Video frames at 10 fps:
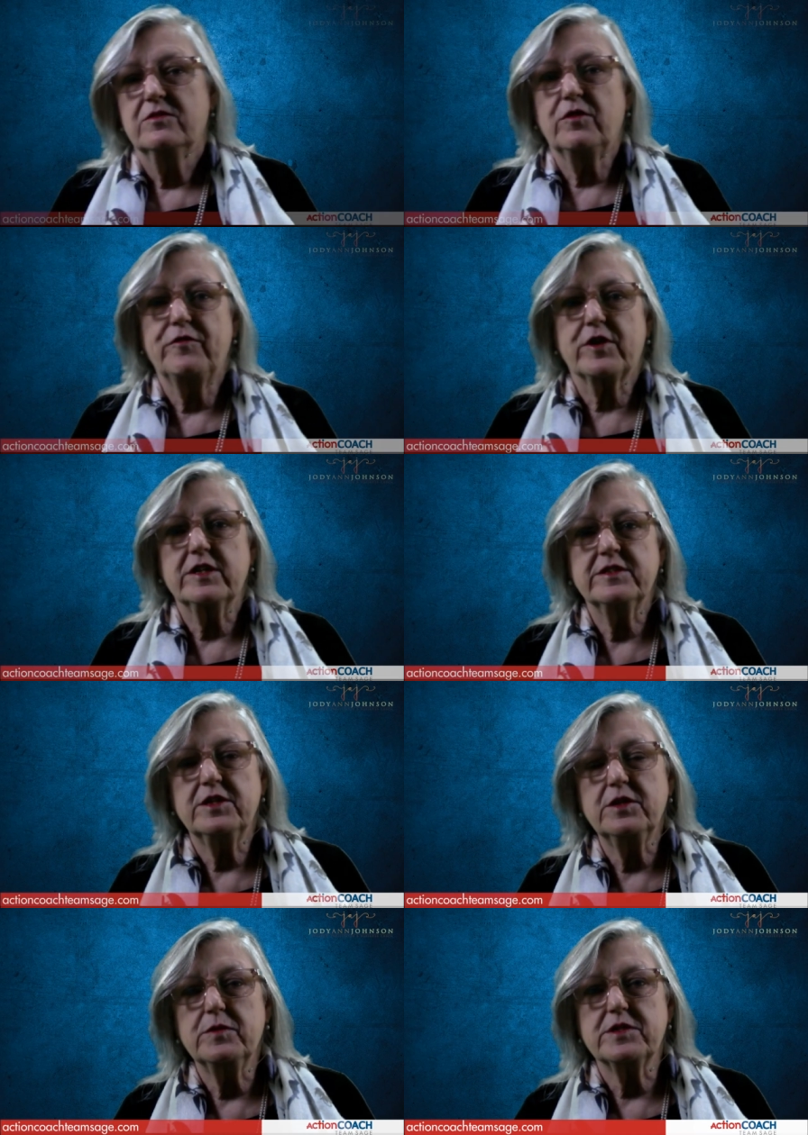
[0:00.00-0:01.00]
So, for
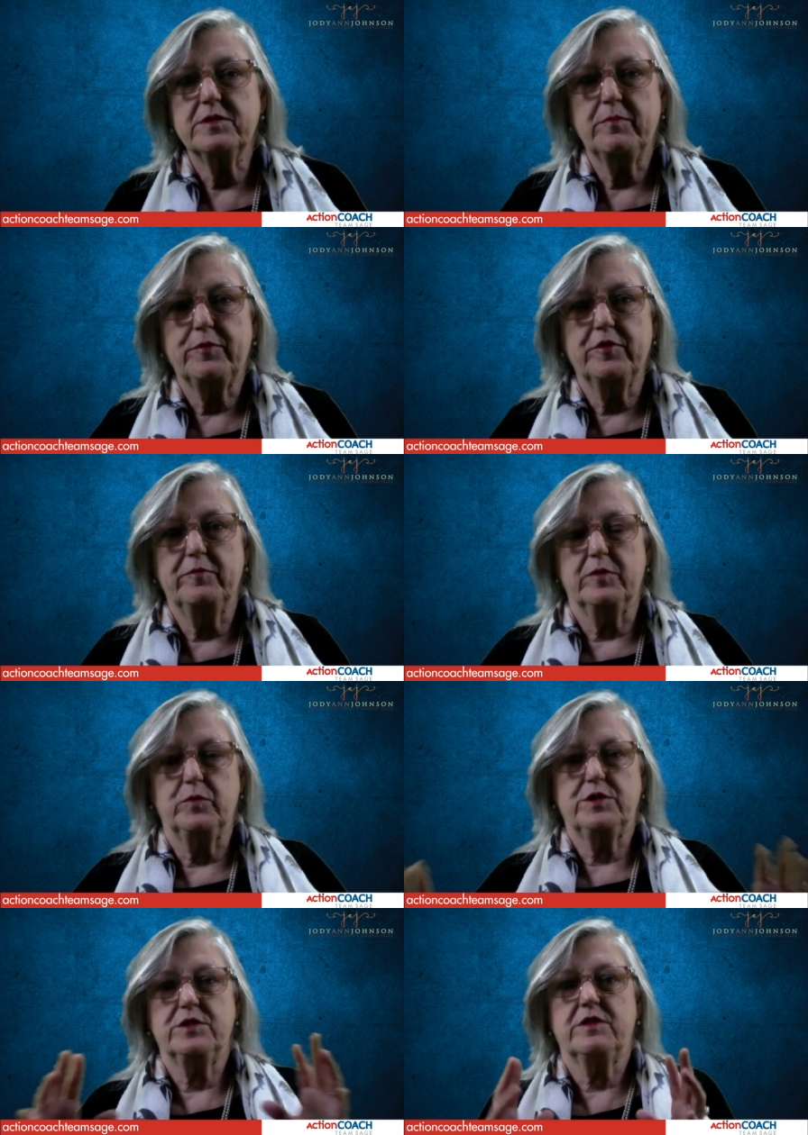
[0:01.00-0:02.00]
continuous improvement,
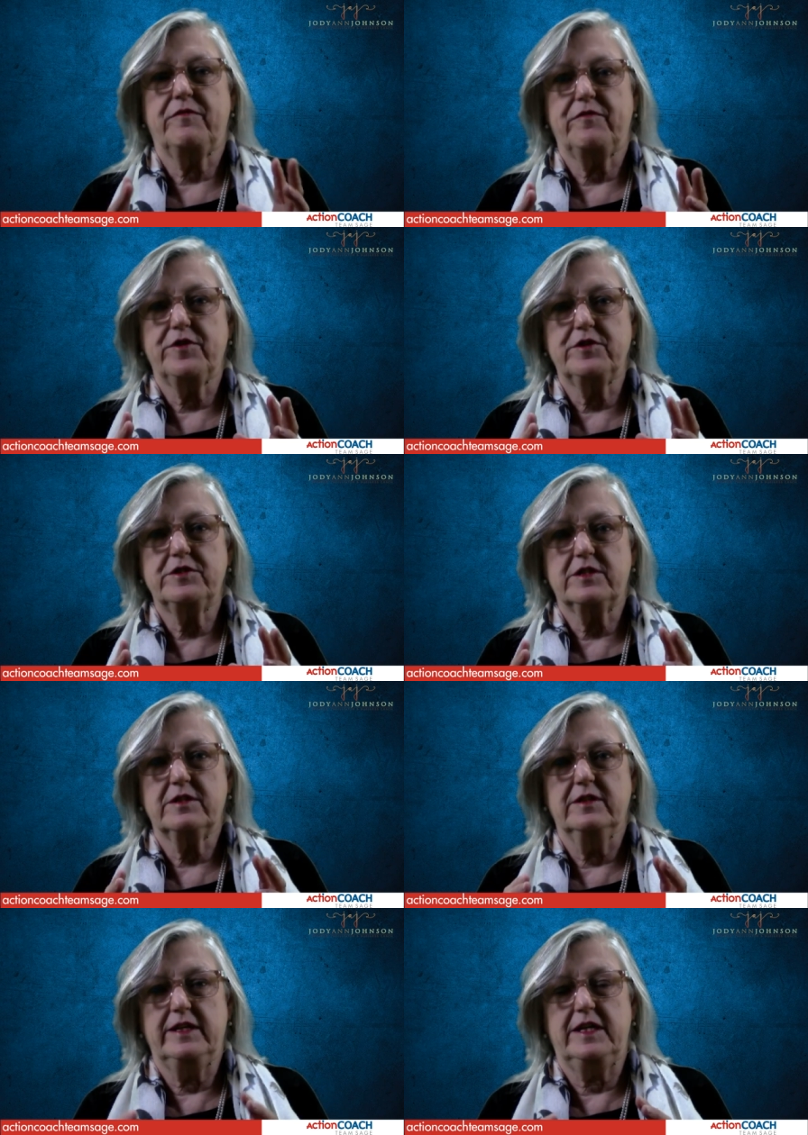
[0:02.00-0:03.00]
which is the first
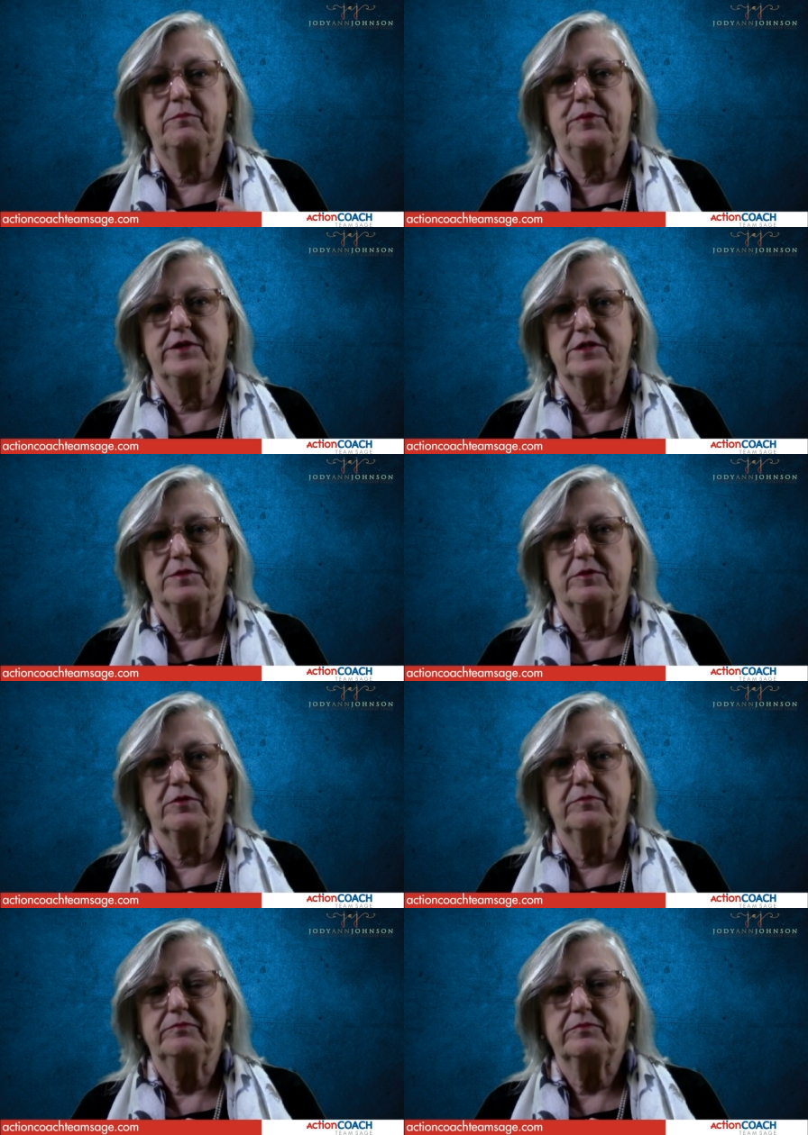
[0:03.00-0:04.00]
lean principle,